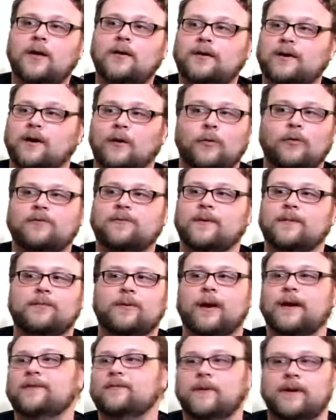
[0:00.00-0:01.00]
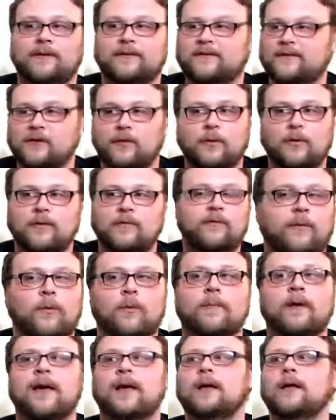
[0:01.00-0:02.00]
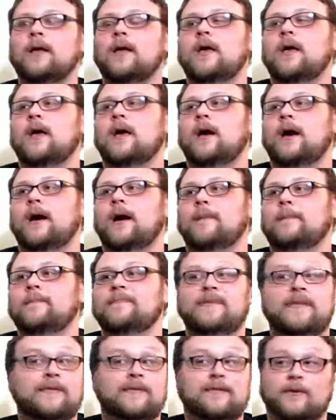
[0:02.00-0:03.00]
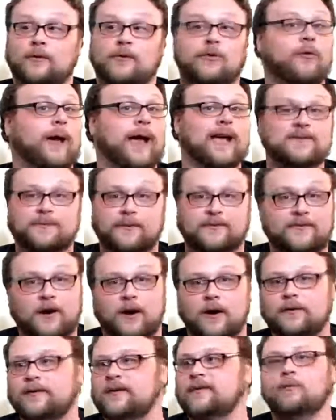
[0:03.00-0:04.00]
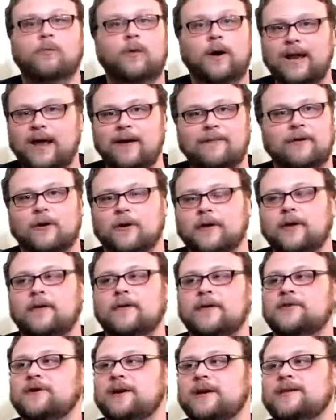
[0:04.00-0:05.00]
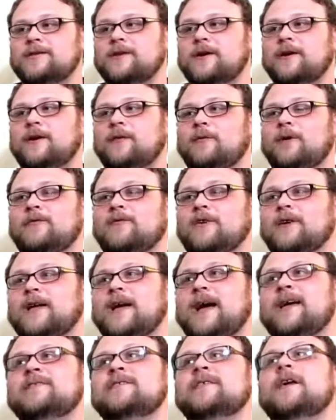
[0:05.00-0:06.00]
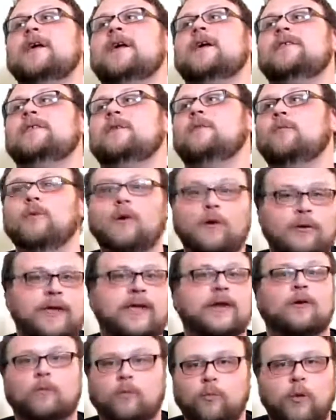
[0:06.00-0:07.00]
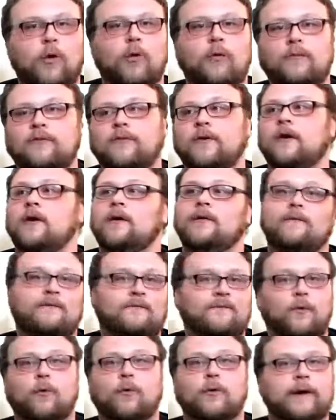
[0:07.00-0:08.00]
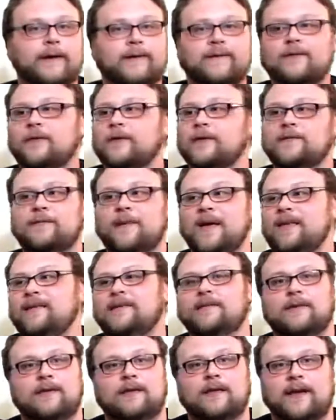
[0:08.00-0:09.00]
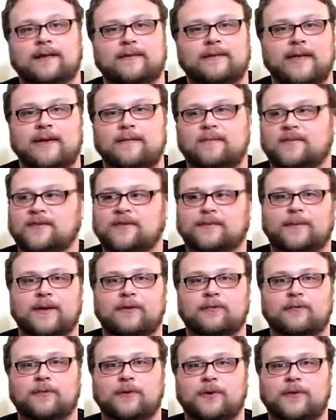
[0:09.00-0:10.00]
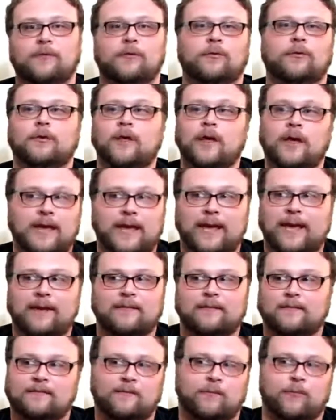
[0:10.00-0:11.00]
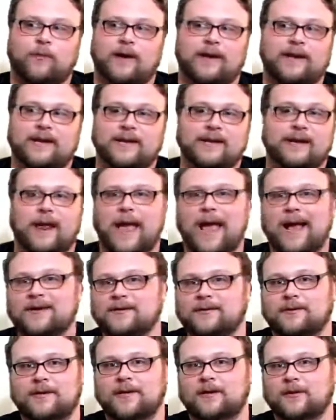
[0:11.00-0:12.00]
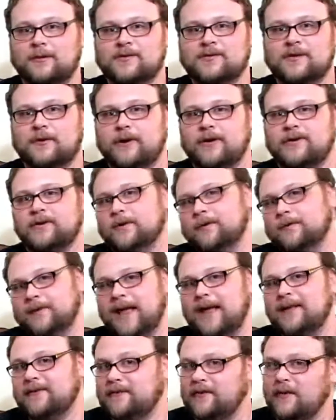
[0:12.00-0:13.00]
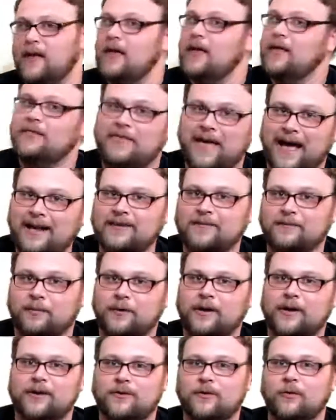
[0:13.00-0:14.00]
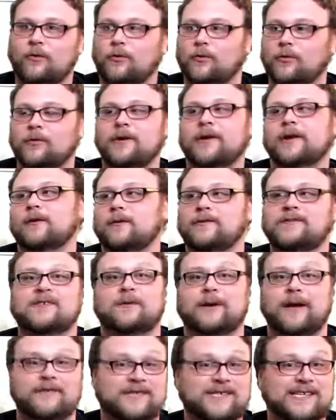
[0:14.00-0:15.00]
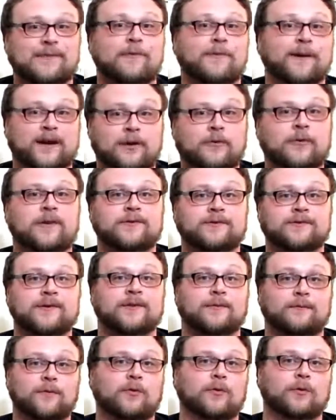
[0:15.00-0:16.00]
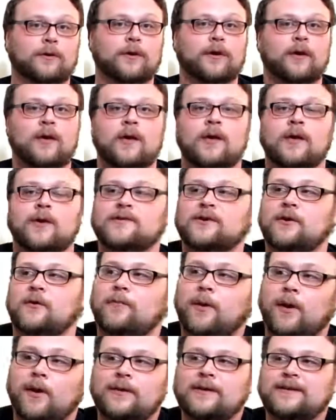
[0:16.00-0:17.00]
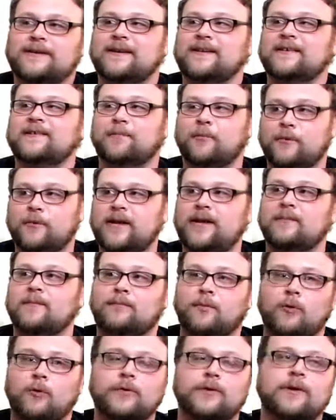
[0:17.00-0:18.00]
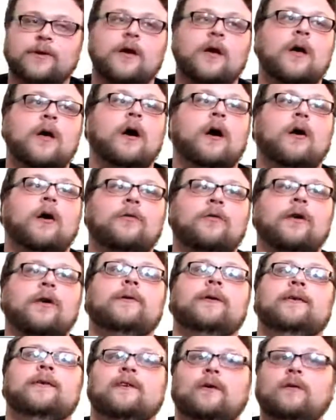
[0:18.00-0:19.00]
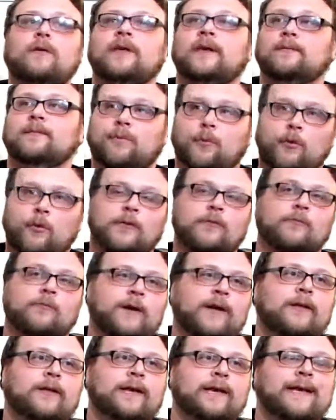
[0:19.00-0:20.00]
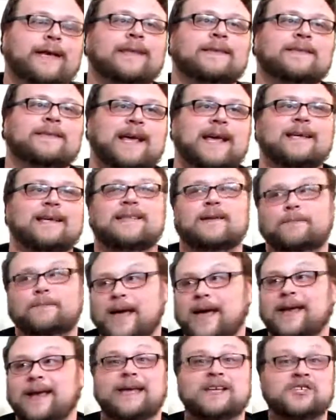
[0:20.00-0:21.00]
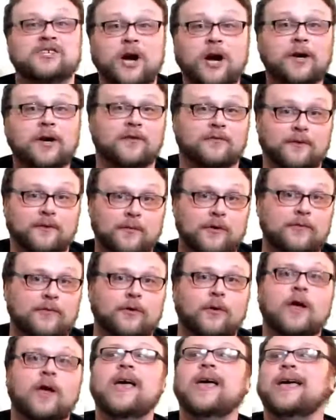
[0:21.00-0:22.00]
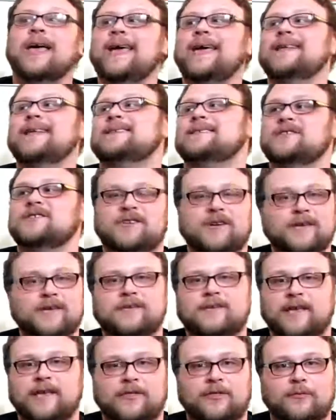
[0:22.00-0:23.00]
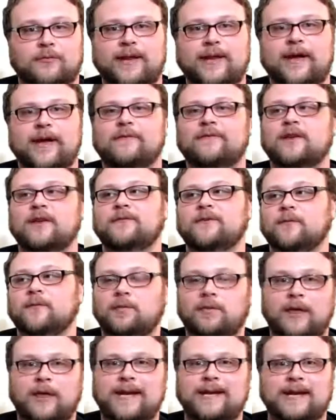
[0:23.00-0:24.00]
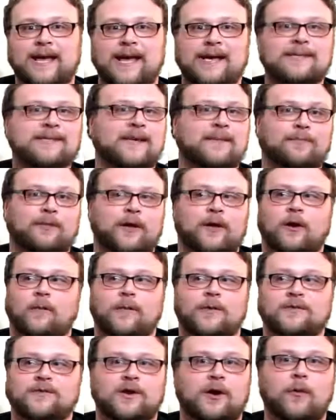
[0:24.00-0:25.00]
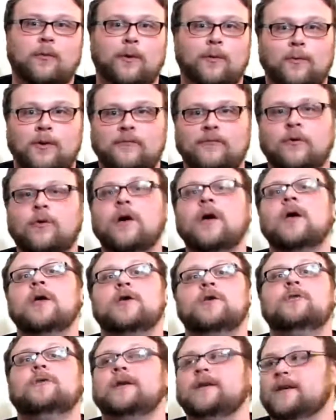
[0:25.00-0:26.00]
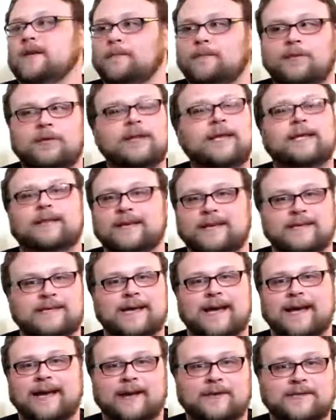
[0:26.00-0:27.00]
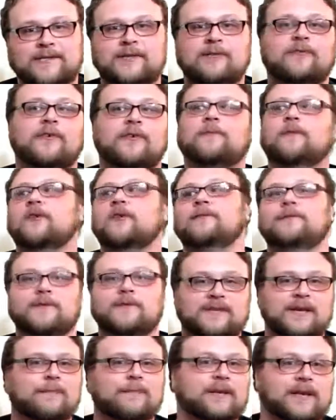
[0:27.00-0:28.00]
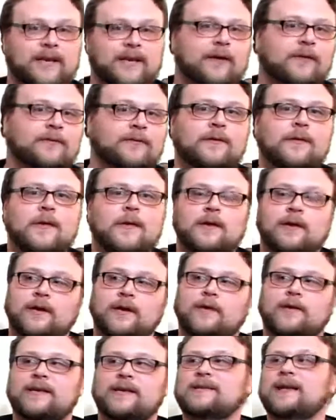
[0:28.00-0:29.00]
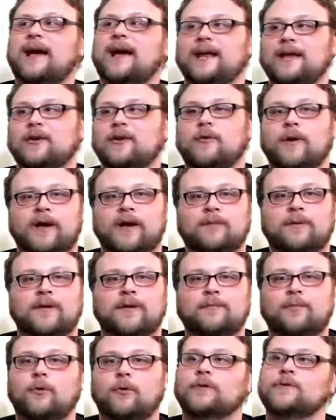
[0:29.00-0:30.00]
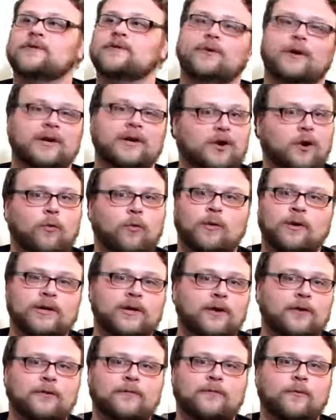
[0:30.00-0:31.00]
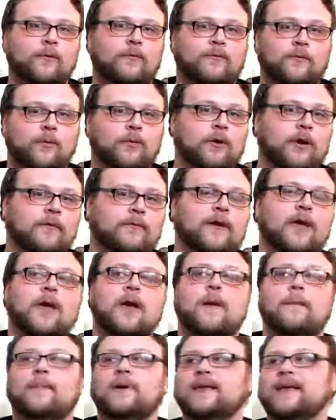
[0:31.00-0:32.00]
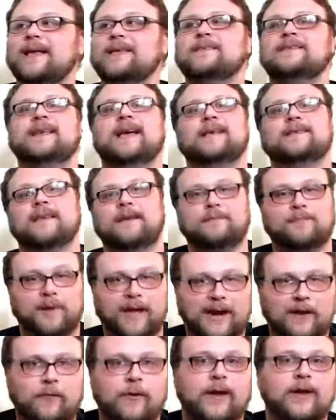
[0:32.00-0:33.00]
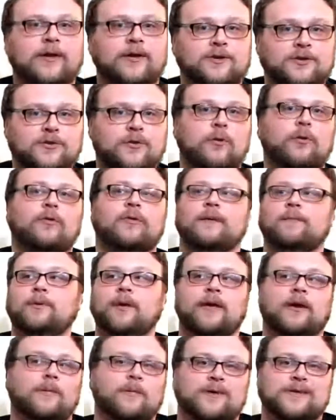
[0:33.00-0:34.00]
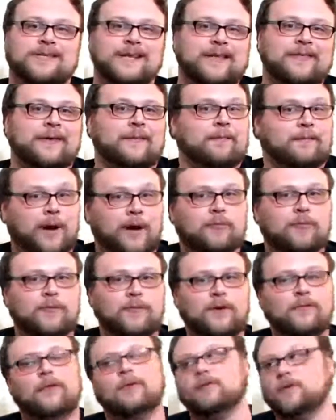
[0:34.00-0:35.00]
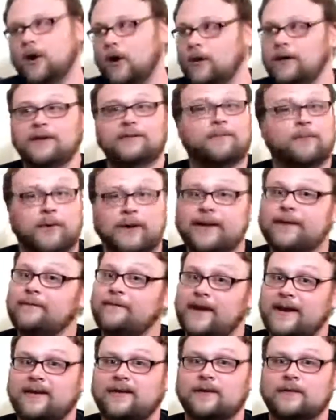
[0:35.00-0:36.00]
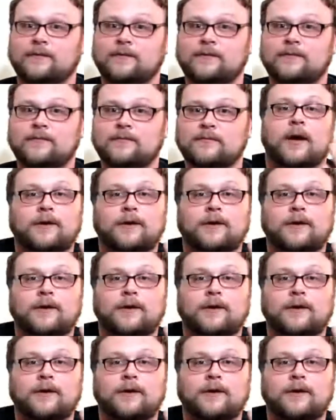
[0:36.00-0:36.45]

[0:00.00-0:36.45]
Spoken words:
You know, Ultimate Price while it's still format. Then or Grasp of Darkness, whatever. You know, they try to target one of our guys, then we'll get a wolf for it. So it's basically like they've spent removal and we didn't actually lose a creature. That's pretty cool. You know, we've still got the same amount of creatures on the board. So Partisan is pretty important, although he's only important really against decks that pack a ton of removal, hence just the 3 of. And if you play decks that play almost no removal, you can completely side out Silver Fur for something else. You know, he's not incredibly important, so I don't want to go the full 4 of. But against decks like Black-White Control that play almost nothing but removal, card is pretty effective.